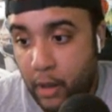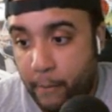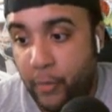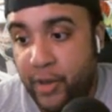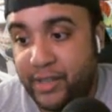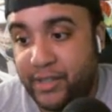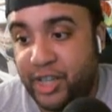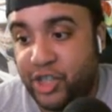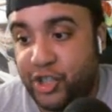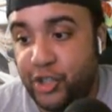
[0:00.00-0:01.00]
Maria
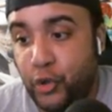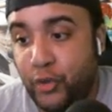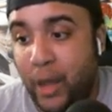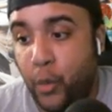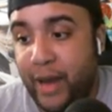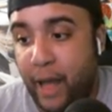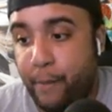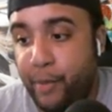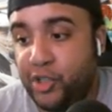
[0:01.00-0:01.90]
says she knew that would happen.